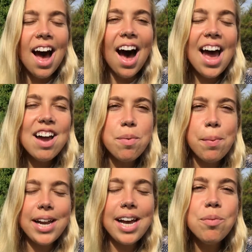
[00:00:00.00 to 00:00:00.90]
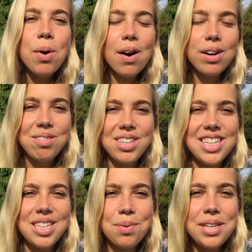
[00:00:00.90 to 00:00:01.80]
Hi everybody and welcome to
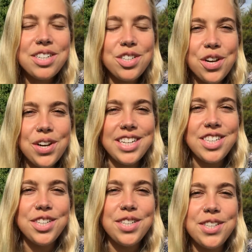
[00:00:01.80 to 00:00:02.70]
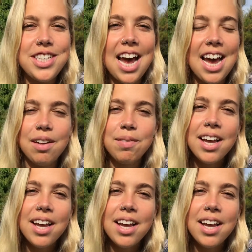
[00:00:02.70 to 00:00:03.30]
this week's Tune In Tuesday.